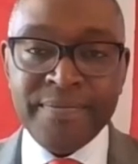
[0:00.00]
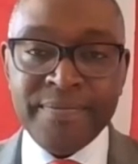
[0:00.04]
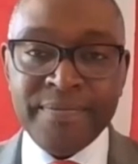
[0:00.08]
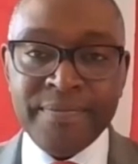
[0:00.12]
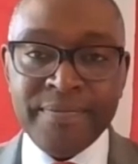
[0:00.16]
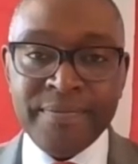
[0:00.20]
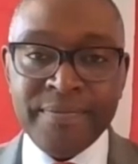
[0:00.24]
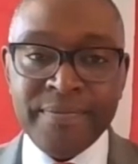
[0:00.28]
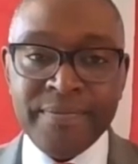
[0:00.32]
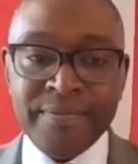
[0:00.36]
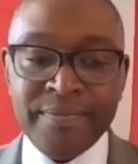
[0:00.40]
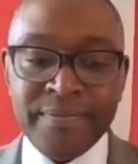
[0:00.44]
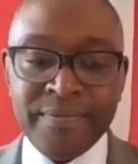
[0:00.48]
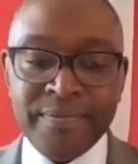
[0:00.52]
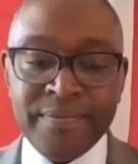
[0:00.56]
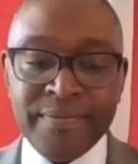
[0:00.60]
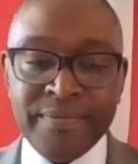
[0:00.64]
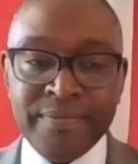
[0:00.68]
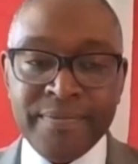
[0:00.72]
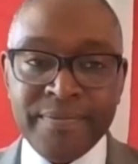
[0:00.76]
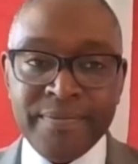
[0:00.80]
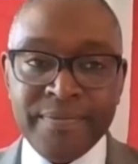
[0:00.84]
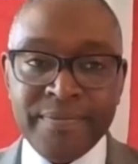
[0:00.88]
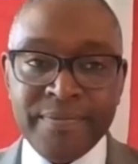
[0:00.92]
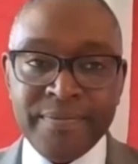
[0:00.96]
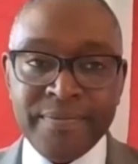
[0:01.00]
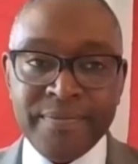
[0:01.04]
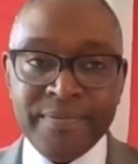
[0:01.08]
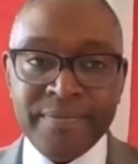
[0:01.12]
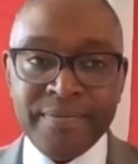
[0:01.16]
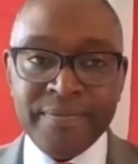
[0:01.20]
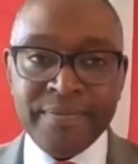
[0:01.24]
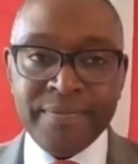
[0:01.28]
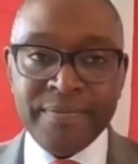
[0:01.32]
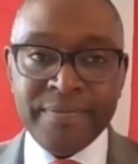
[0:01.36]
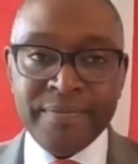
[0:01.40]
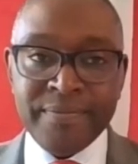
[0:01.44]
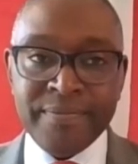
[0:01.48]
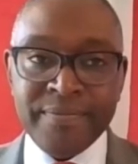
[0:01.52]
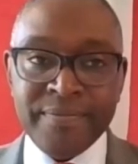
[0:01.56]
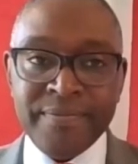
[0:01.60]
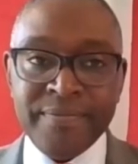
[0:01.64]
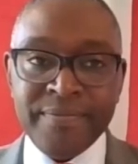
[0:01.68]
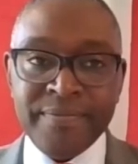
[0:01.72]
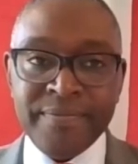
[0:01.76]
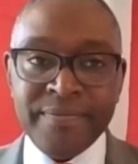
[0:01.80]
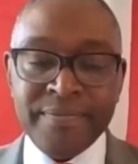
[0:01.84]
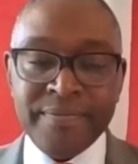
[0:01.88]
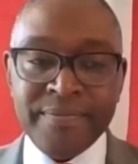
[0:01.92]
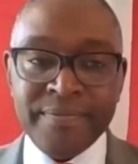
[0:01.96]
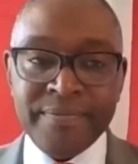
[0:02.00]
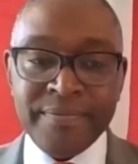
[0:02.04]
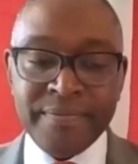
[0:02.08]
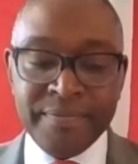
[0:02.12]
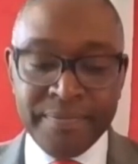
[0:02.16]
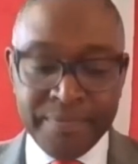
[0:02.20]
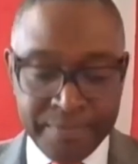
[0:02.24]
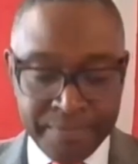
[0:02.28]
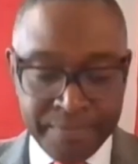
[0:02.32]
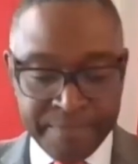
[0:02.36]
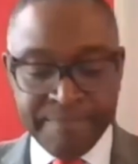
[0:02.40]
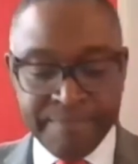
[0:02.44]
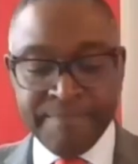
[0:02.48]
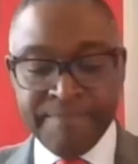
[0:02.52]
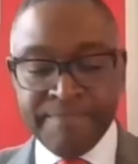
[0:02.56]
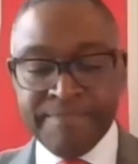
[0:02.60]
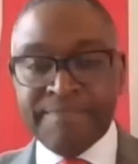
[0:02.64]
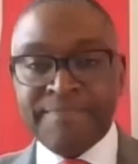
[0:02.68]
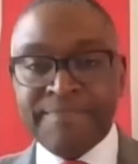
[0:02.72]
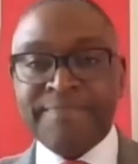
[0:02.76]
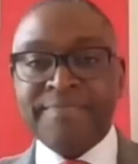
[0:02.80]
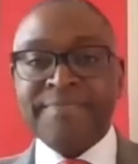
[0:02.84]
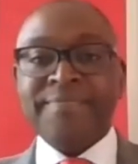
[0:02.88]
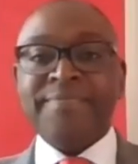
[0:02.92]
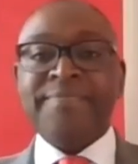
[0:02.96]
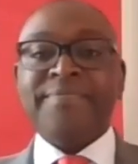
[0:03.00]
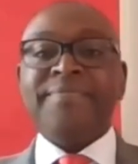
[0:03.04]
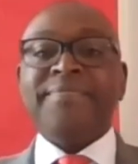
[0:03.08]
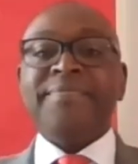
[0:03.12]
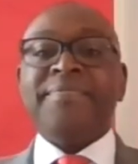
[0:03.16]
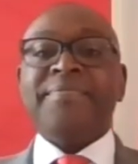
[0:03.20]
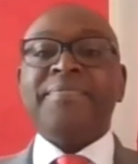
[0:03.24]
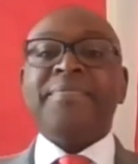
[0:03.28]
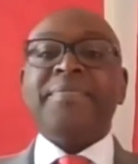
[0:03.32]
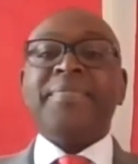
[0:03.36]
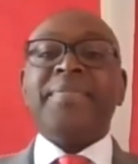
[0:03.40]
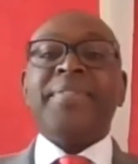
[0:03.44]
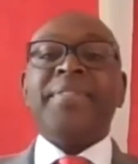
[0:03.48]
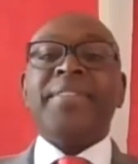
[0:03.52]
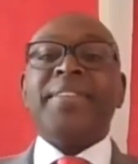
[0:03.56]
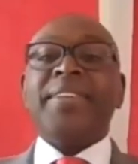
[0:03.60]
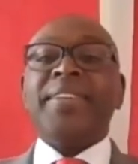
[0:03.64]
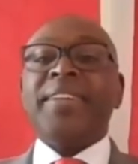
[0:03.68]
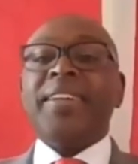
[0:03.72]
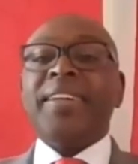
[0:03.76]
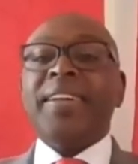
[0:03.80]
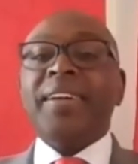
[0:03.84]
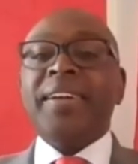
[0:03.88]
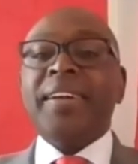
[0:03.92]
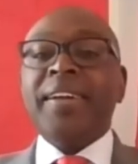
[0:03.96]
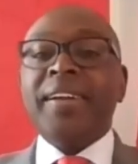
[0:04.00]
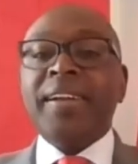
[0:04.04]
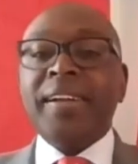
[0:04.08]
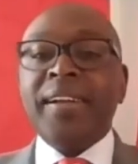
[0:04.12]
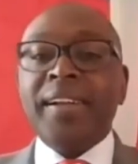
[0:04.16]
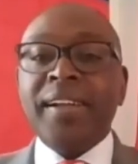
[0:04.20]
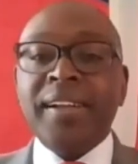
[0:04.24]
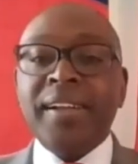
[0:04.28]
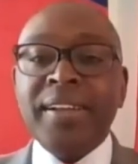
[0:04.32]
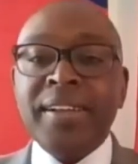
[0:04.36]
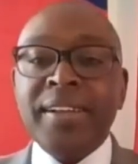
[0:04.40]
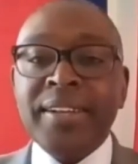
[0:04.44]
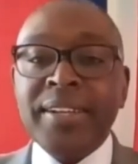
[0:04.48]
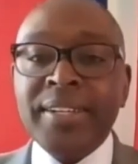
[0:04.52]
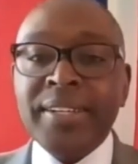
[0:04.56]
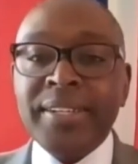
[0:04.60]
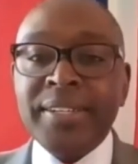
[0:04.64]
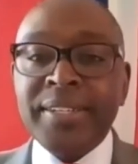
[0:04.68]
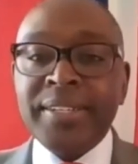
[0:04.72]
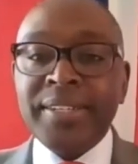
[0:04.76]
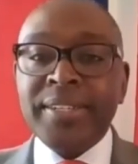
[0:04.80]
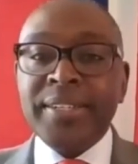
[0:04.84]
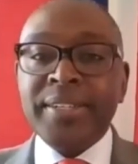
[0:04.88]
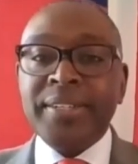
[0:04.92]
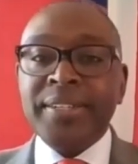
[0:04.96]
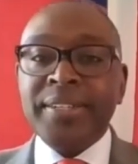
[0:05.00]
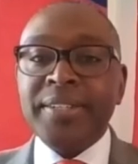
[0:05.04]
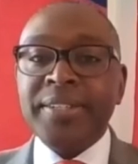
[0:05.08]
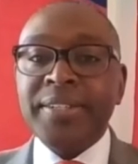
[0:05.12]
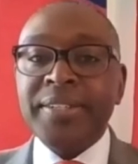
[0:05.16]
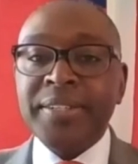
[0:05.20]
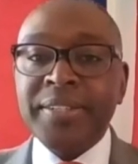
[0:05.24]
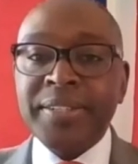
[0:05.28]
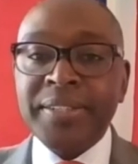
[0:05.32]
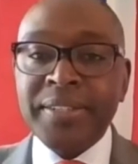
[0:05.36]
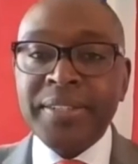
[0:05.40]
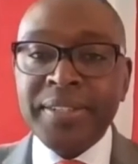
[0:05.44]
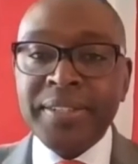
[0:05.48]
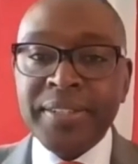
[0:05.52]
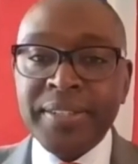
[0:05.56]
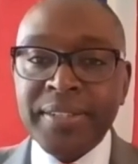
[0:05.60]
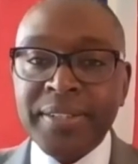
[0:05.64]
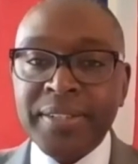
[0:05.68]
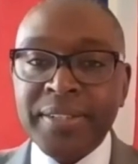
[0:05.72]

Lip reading: (not speaking)